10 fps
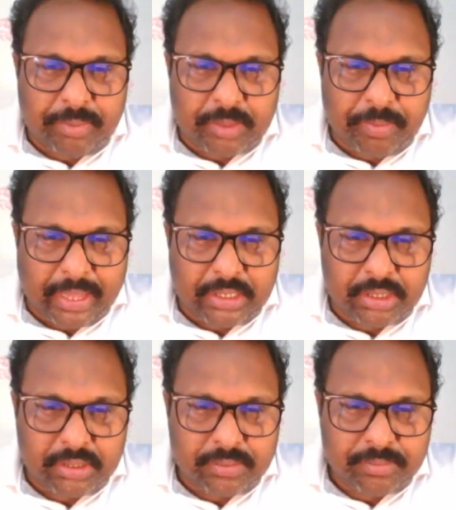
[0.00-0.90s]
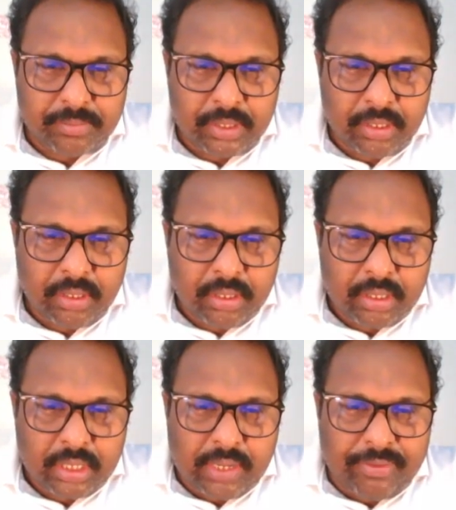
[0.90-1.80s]
mismatch?
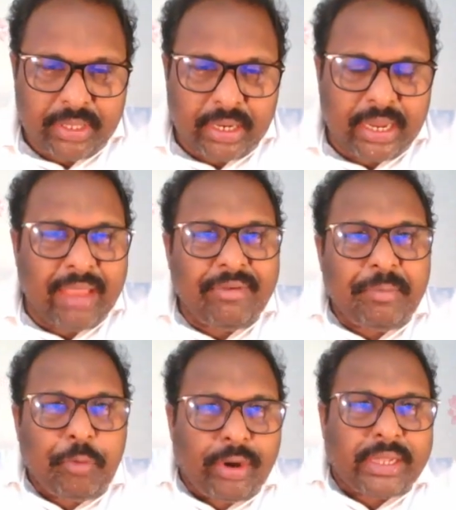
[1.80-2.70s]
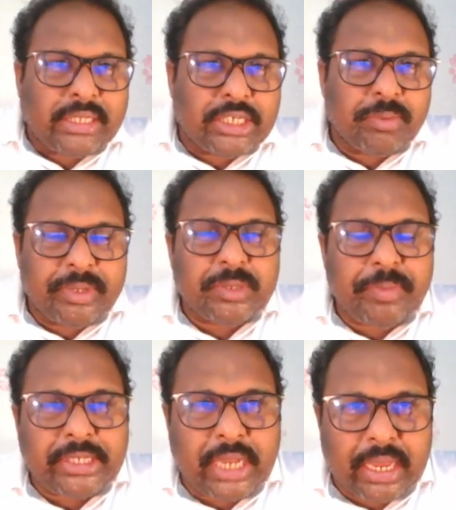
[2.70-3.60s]
Given that I have a polarization
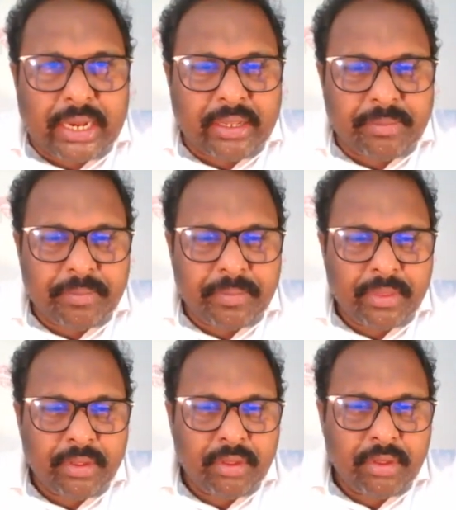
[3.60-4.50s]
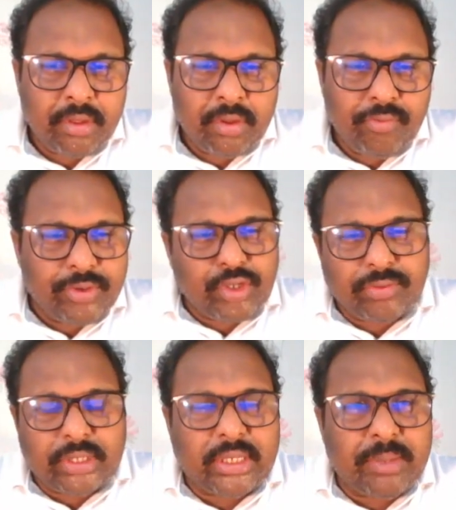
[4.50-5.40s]
mismatch occurring, which
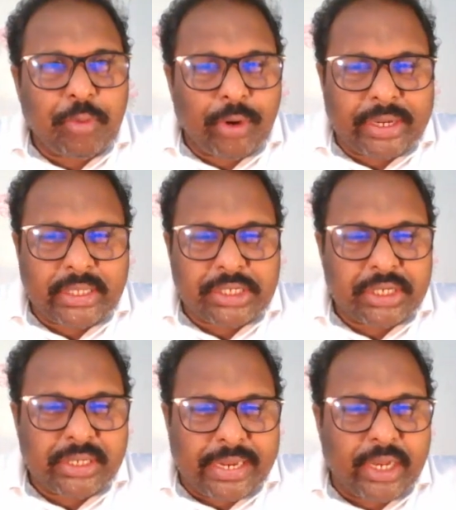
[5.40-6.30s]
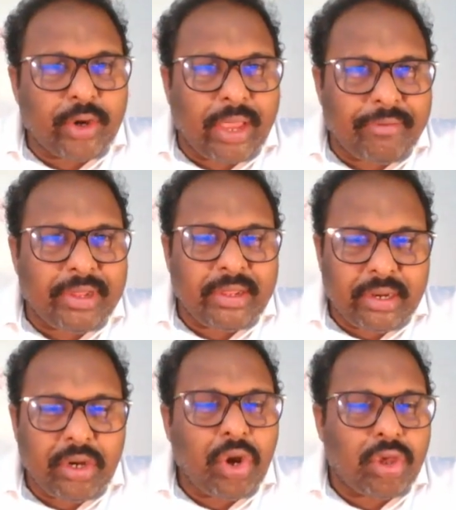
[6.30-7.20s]
of the three polarization is likely to have a
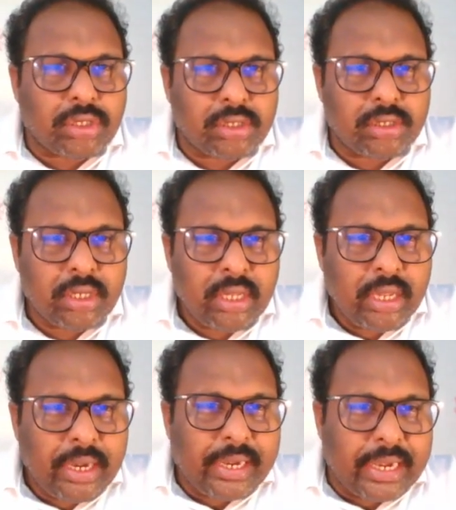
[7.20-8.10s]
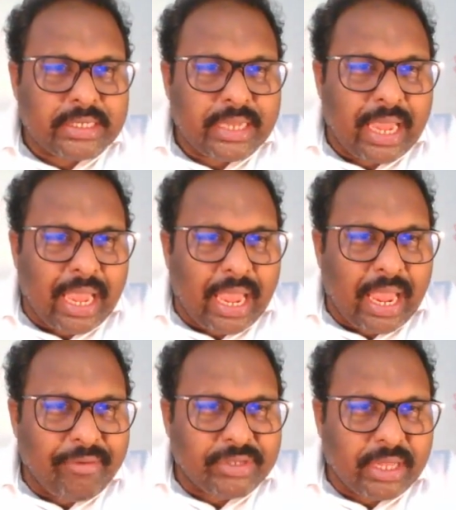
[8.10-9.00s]
loss? Like let's say I
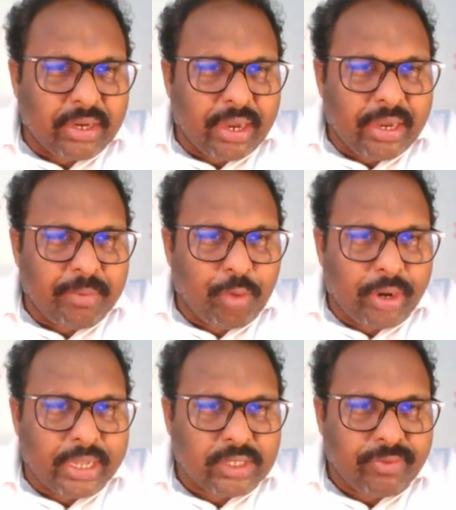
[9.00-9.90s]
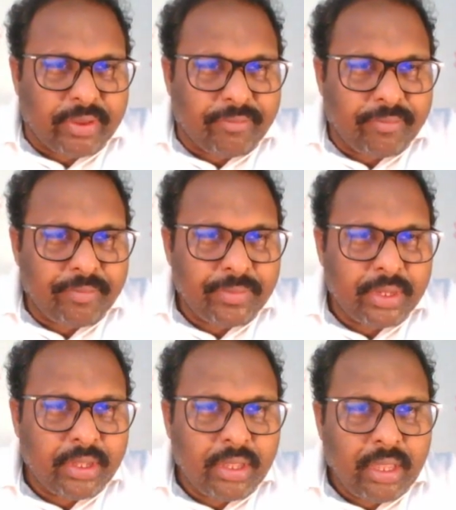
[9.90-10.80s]
have a circularly polarized wave
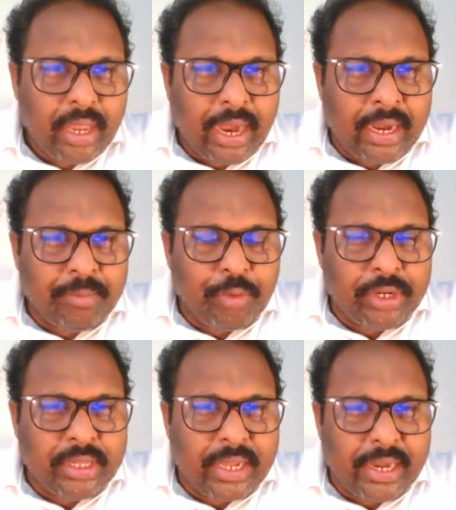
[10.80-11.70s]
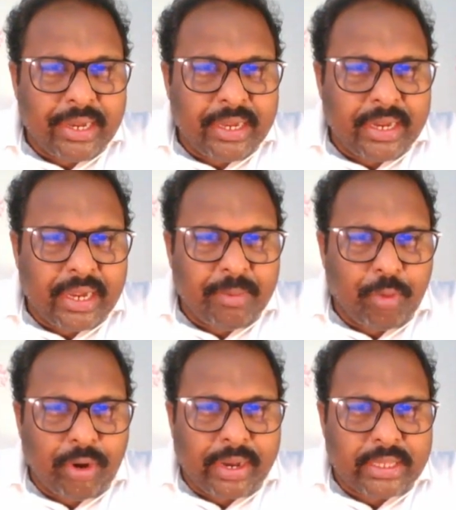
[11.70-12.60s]
and I'm putting here a linearly
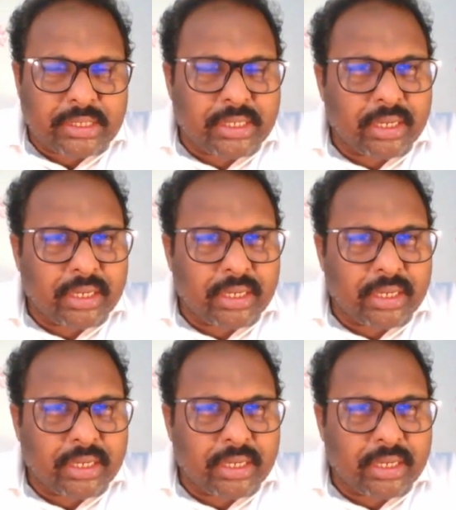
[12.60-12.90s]
polarized